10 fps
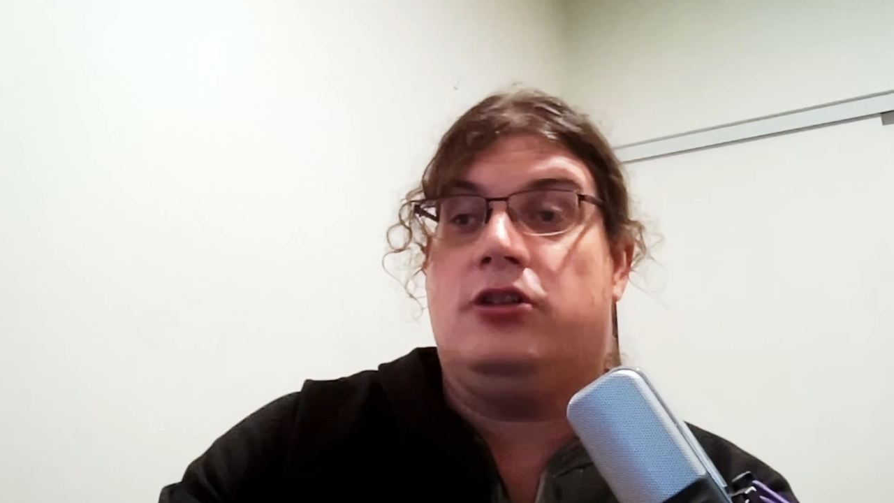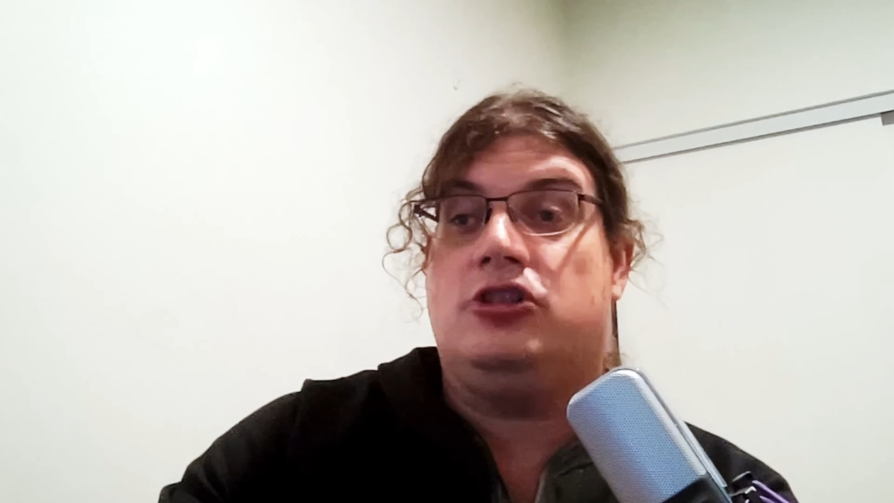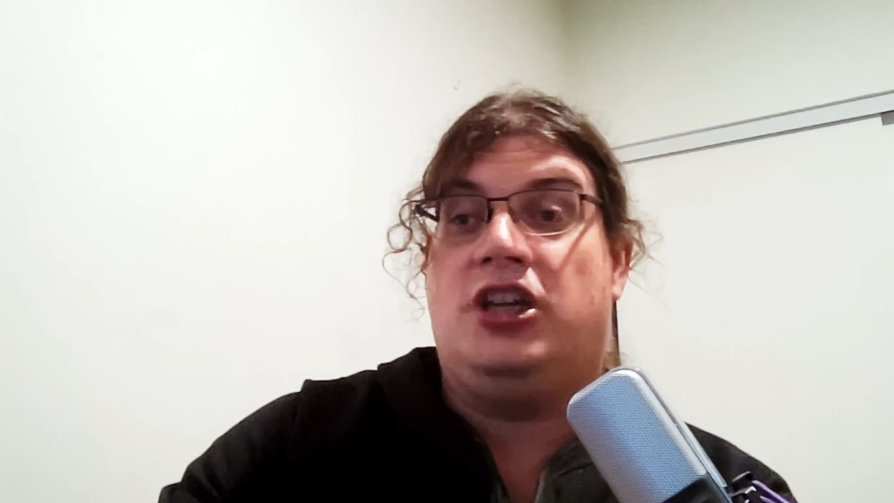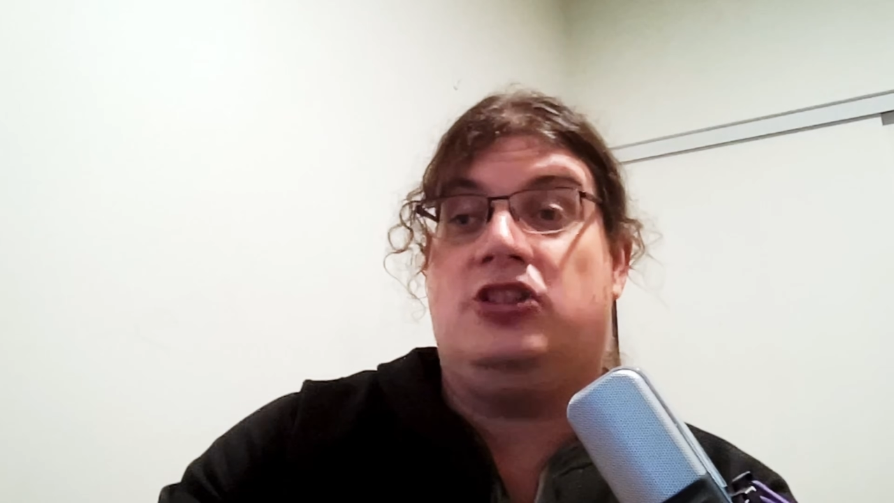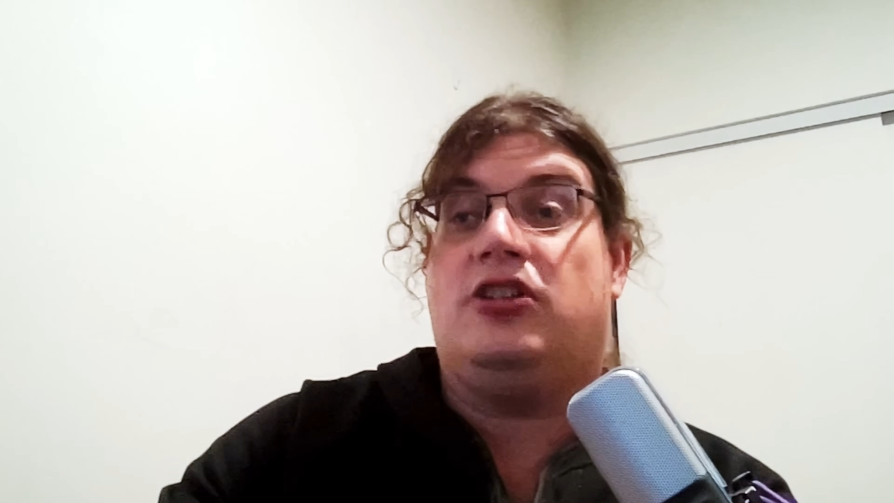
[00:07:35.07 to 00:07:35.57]

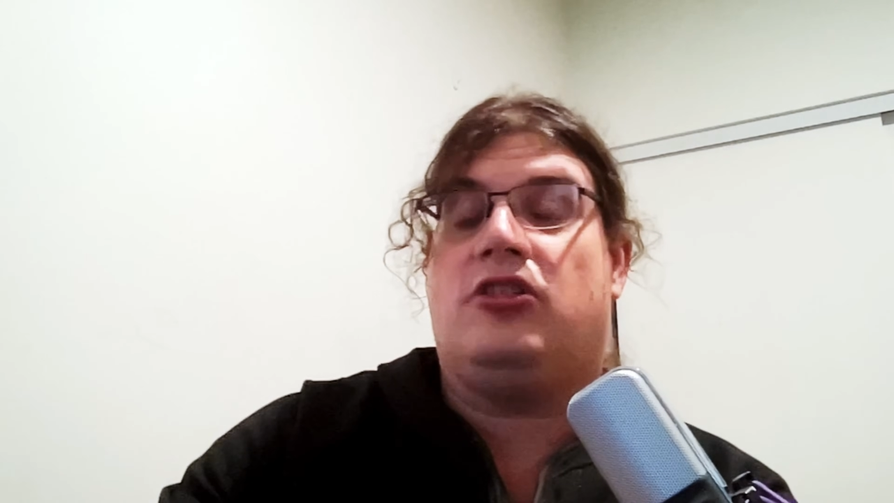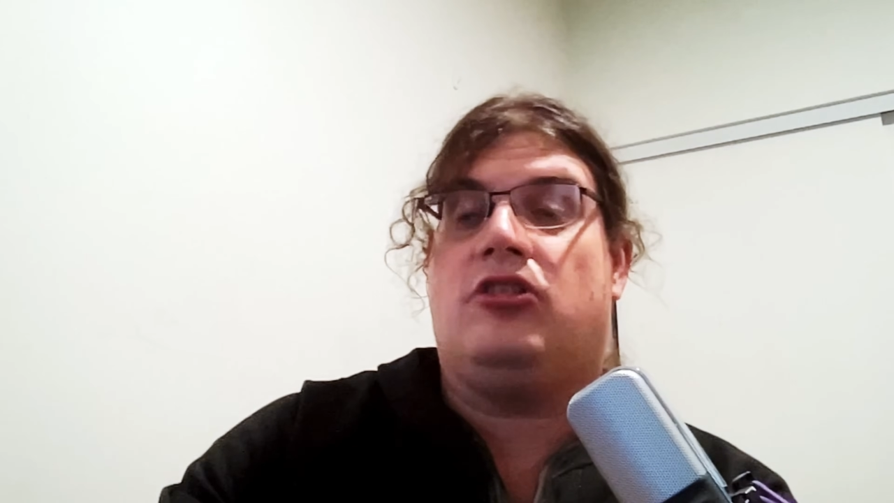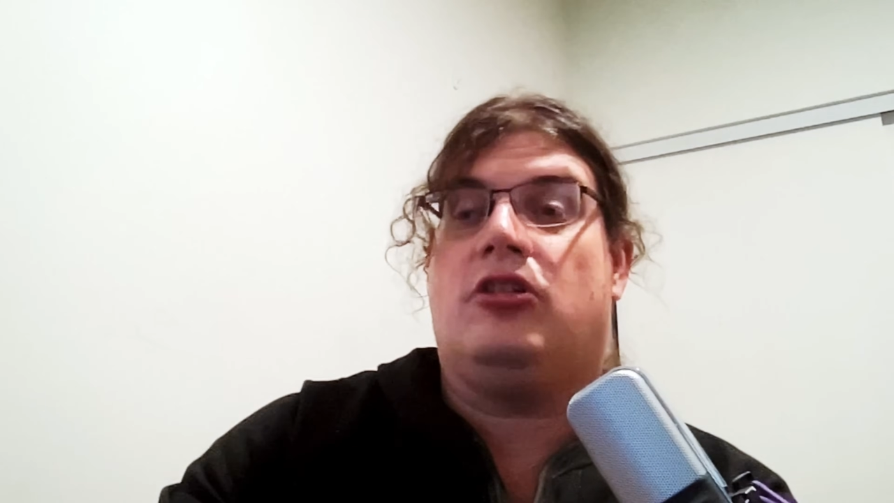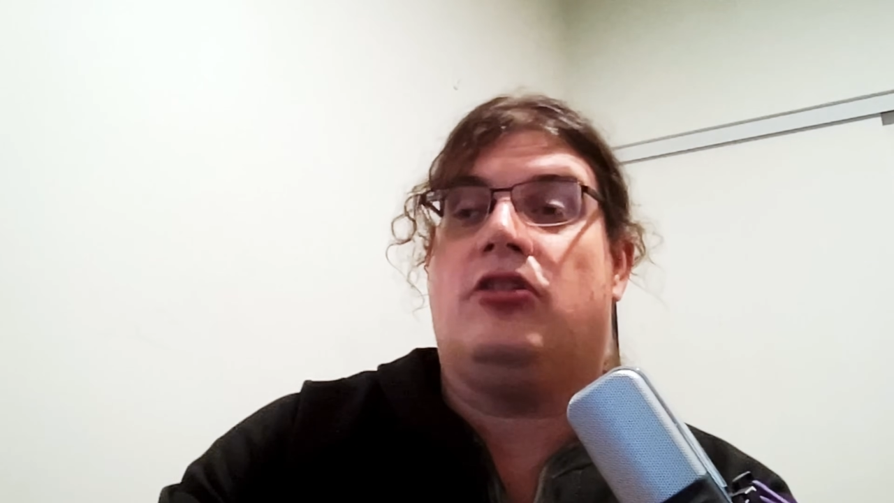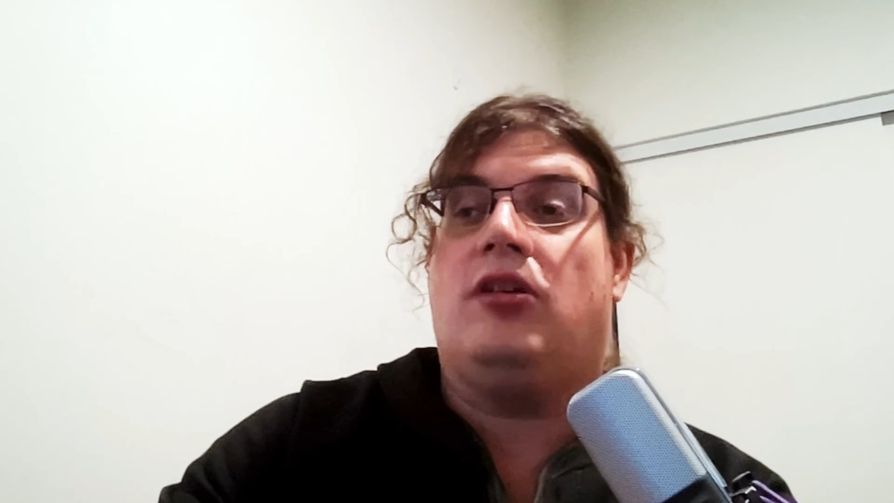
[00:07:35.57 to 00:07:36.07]
change has to
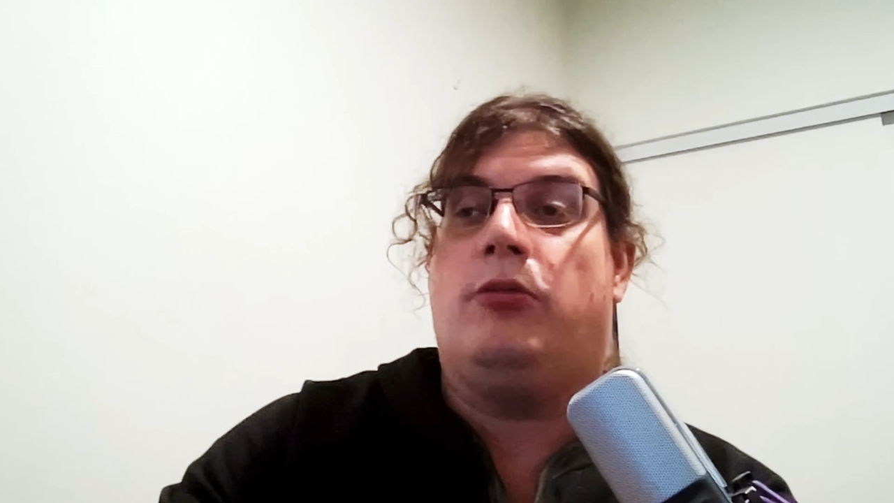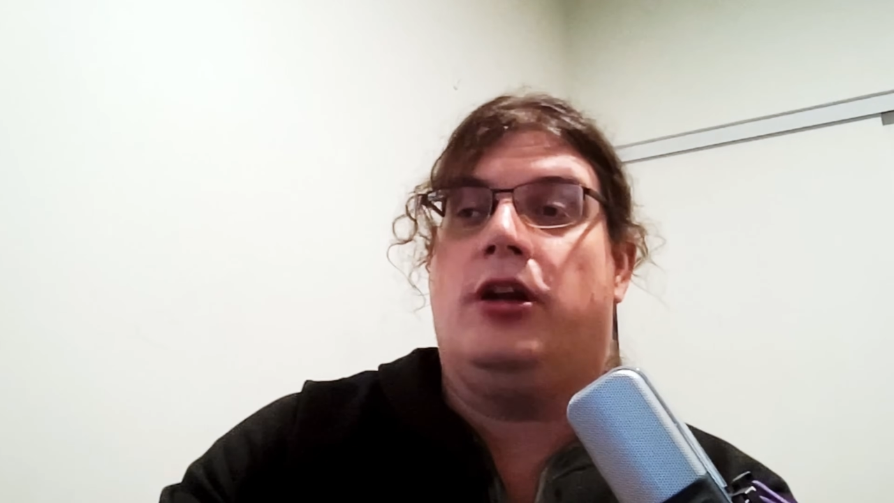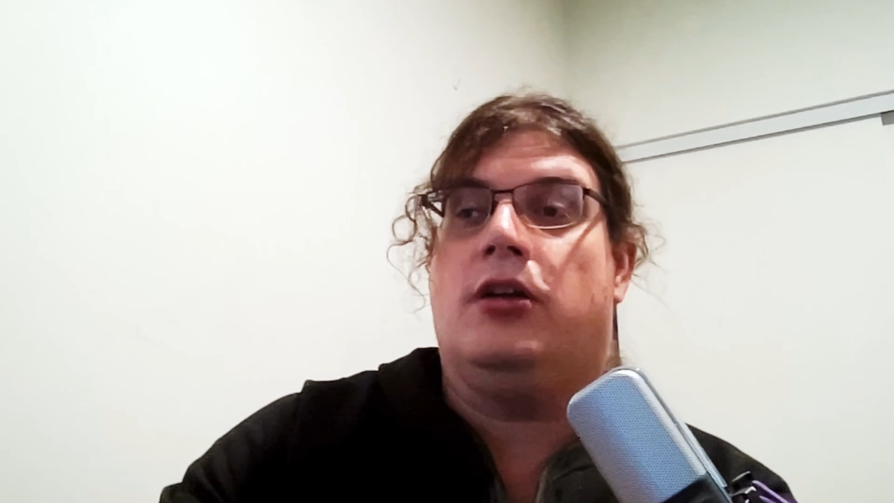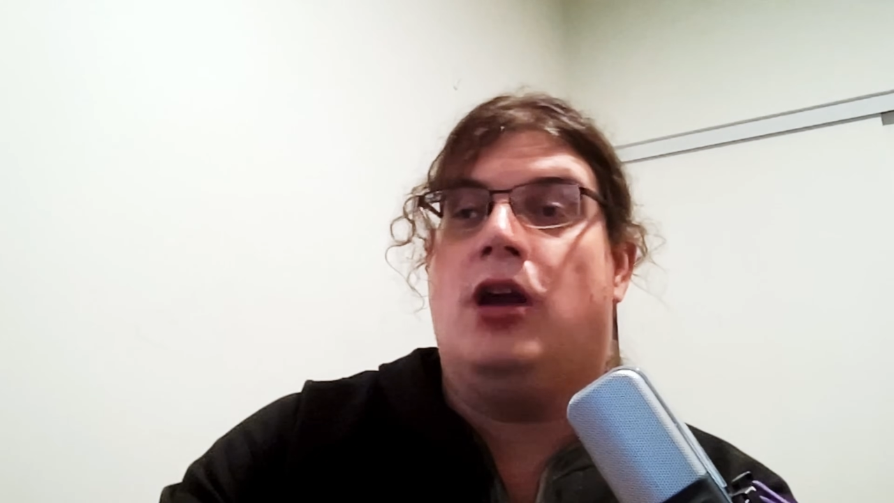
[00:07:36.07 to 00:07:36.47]
start somewhere.